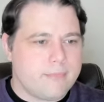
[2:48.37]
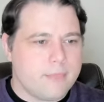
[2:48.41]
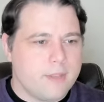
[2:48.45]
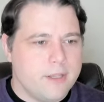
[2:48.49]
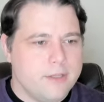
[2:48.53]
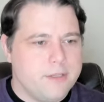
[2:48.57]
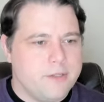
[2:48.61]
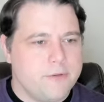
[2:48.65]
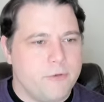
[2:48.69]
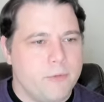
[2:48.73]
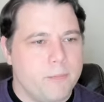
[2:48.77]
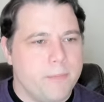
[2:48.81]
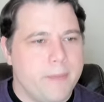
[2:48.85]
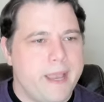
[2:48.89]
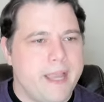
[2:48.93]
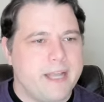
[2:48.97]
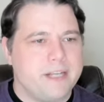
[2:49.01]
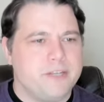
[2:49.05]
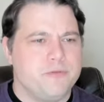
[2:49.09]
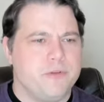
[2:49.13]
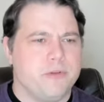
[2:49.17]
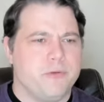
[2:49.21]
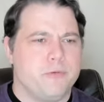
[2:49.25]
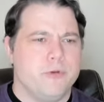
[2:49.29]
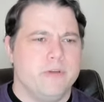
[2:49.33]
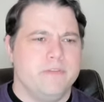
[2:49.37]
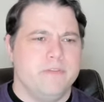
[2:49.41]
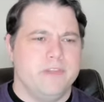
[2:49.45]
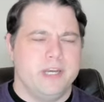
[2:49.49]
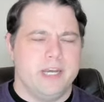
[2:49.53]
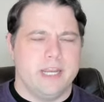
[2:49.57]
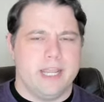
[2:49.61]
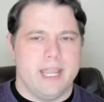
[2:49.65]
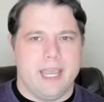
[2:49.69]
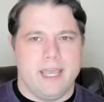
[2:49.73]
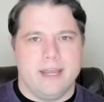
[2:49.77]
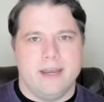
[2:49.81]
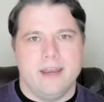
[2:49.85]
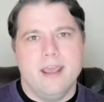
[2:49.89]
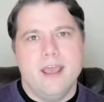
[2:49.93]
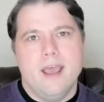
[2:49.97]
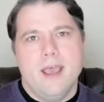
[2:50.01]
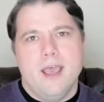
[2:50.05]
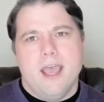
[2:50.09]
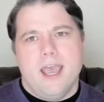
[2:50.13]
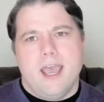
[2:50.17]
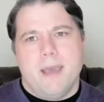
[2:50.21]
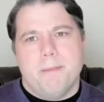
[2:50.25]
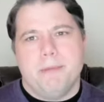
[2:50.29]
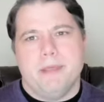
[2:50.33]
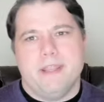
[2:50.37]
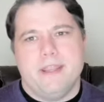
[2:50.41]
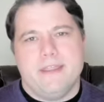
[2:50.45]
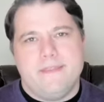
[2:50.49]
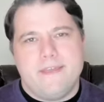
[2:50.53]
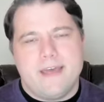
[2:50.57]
So we're back to equivalent again, but